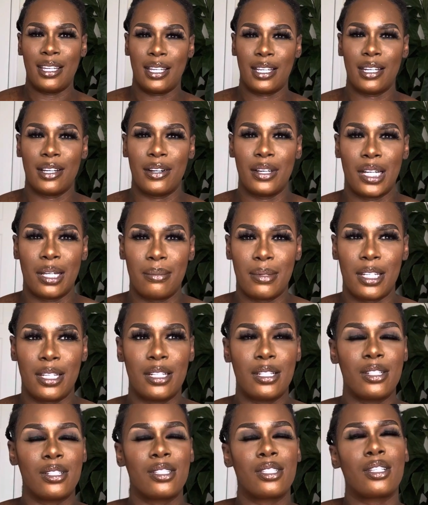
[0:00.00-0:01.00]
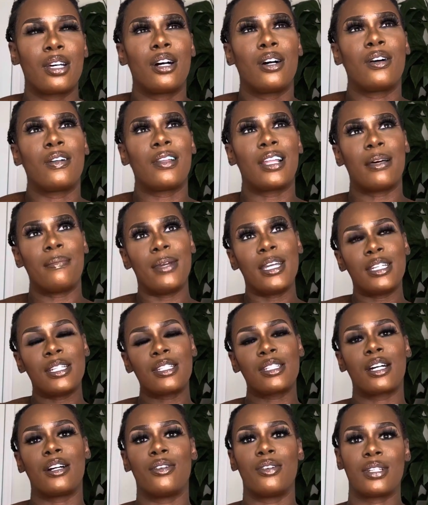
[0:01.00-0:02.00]
You know what I mean? So let me
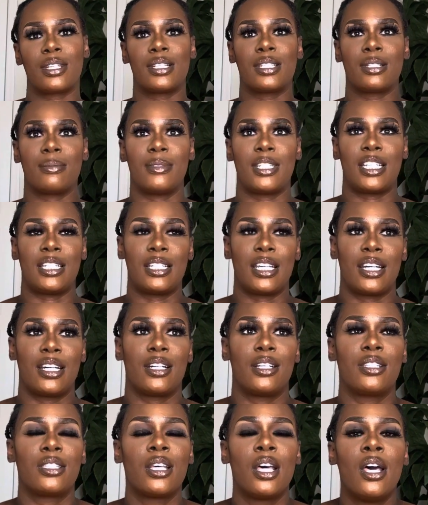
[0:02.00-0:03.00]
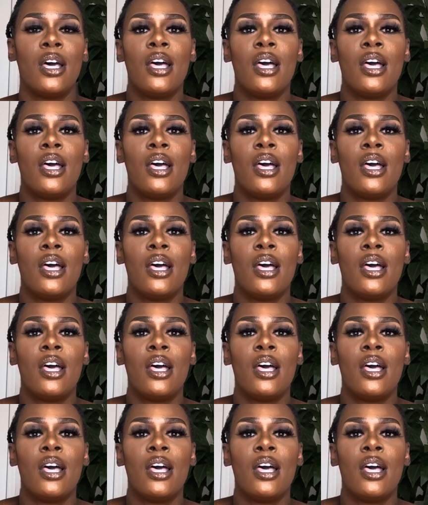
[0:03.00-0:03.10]
just go into some details.